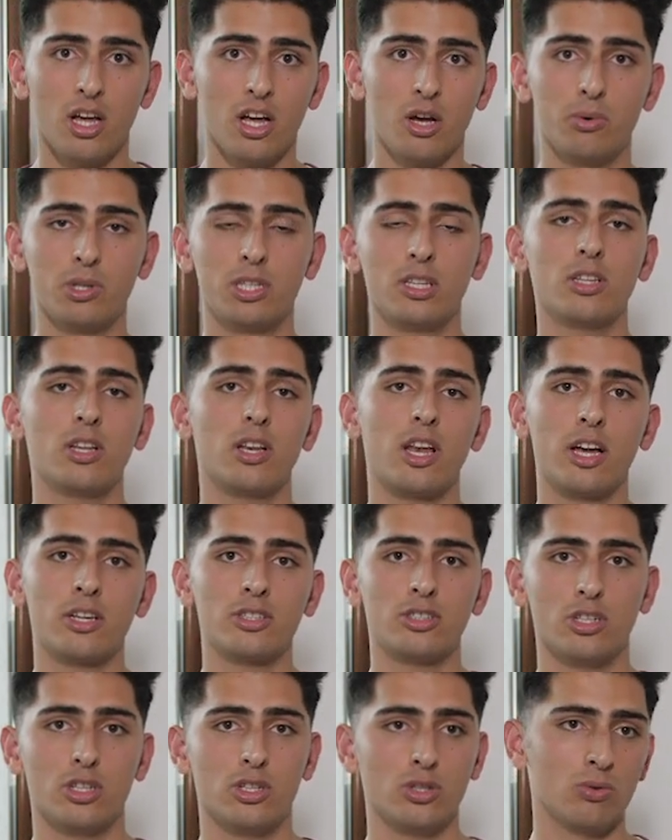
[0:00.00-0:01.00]
Within the
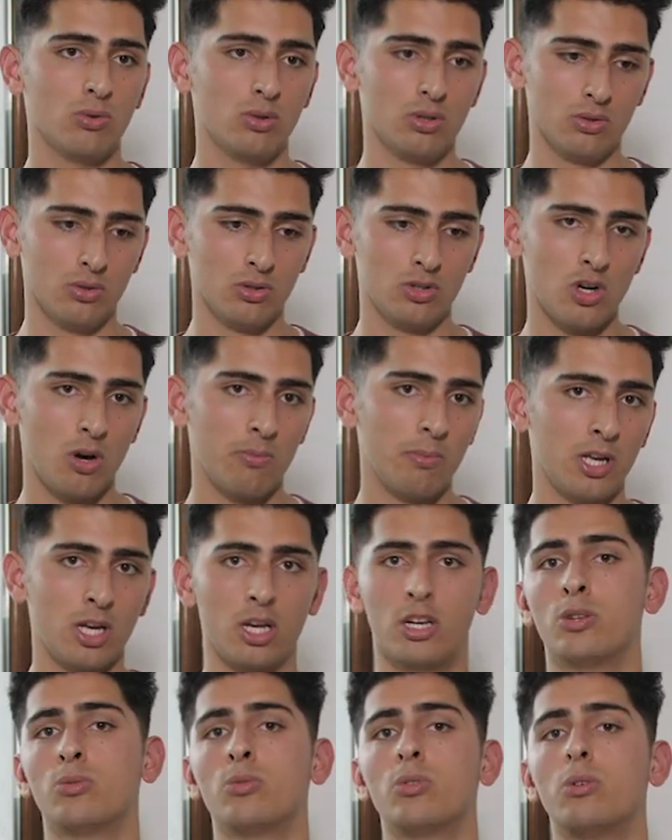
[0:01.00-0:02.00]
lecture, you will do a
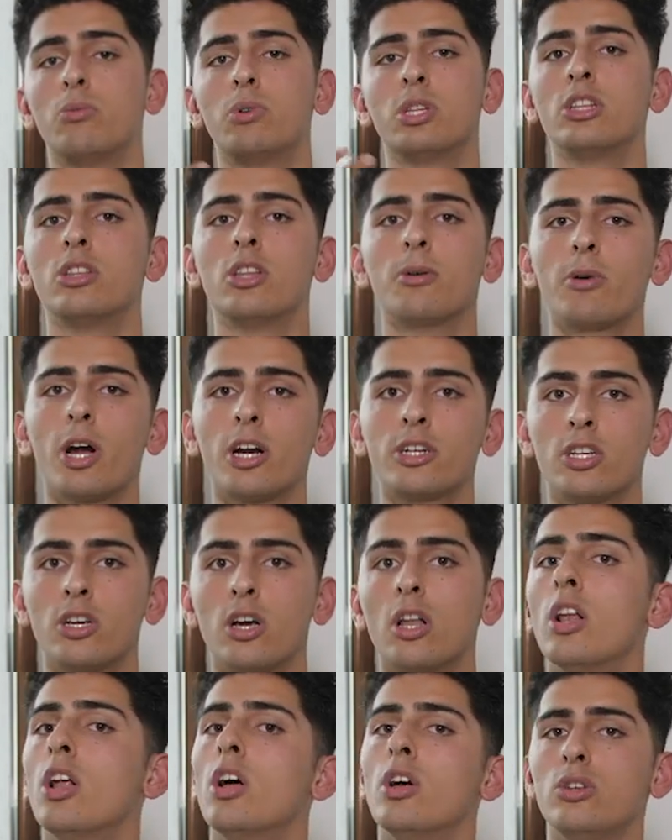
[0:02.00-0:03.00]
topic, and then within the
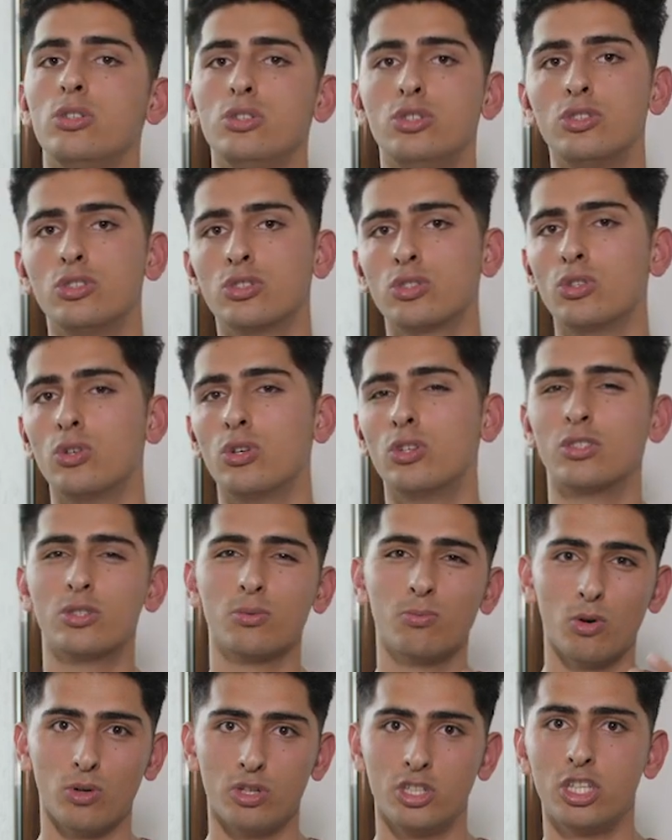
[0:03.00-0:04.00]
practical, you just go
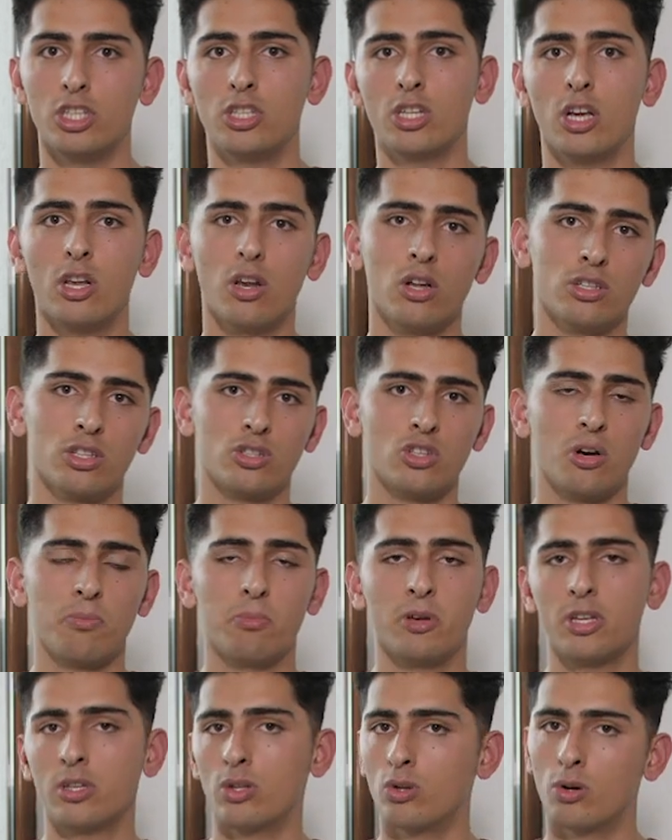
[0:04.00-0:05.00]
into more detail on the
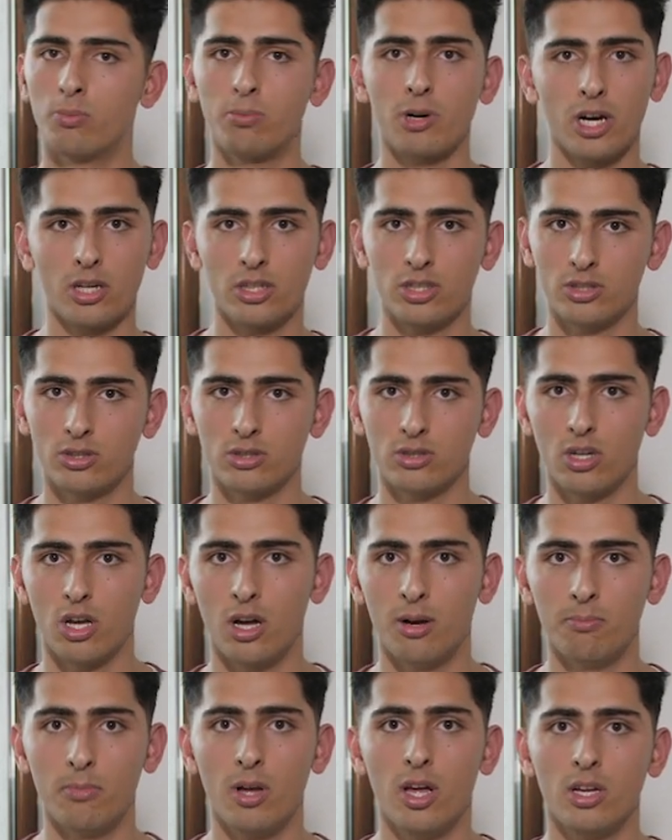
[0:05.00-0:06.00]
topic, you'll practice
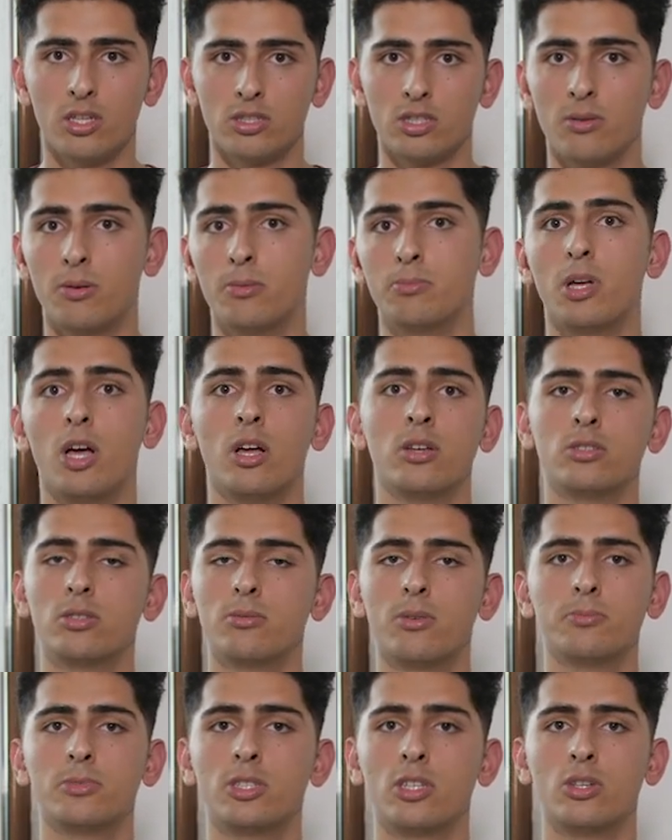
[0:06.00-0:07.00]
some
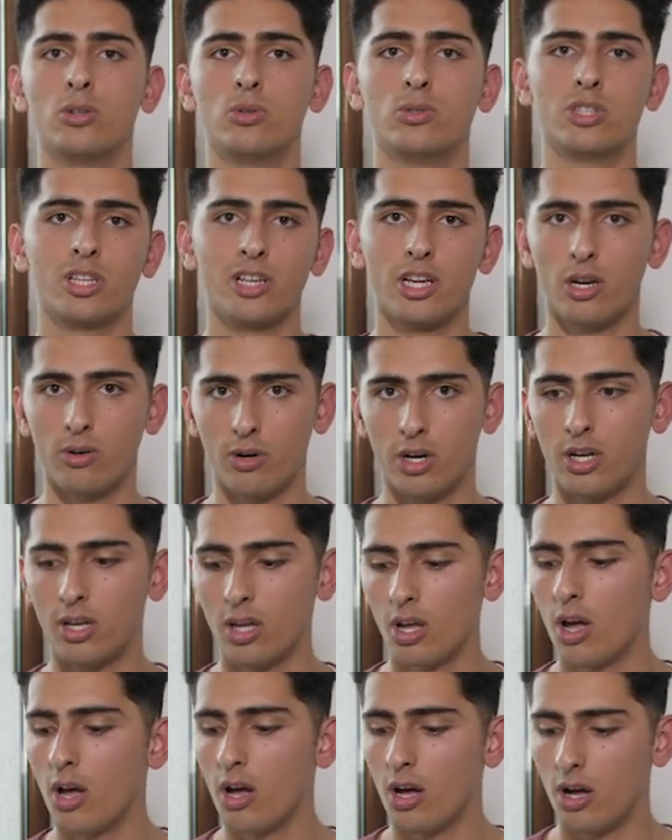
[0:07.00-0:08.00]
MCQs and get
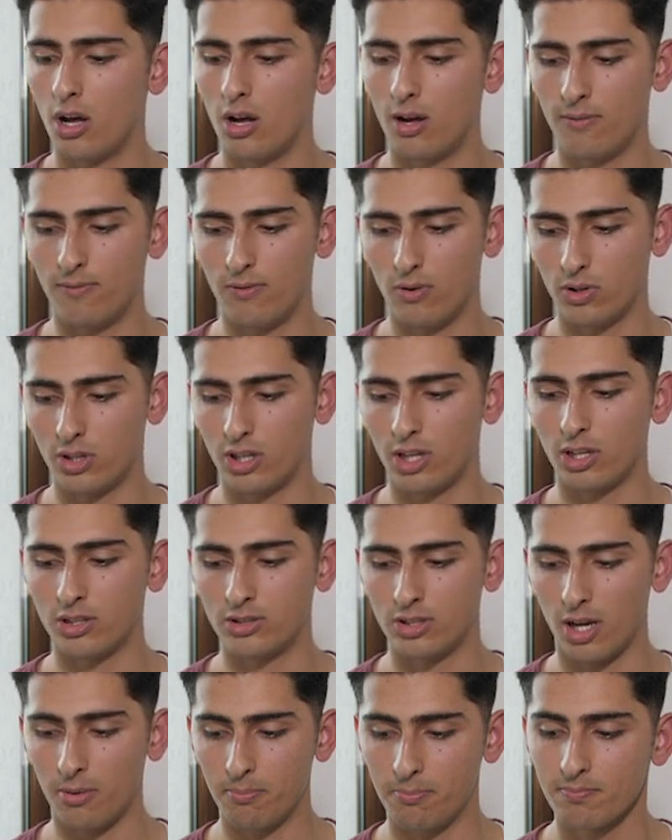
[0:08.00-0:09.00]
ready for the
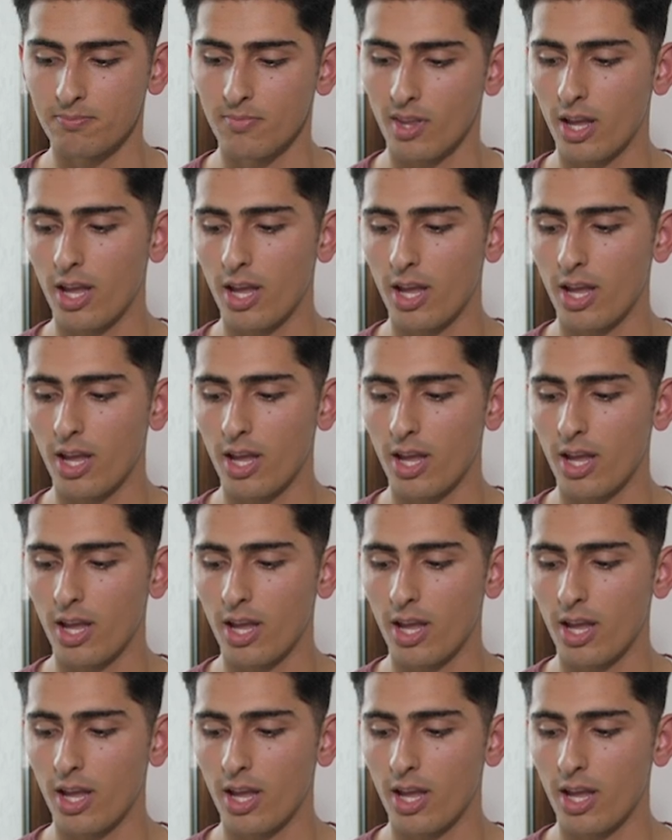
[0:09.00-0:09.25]
exam.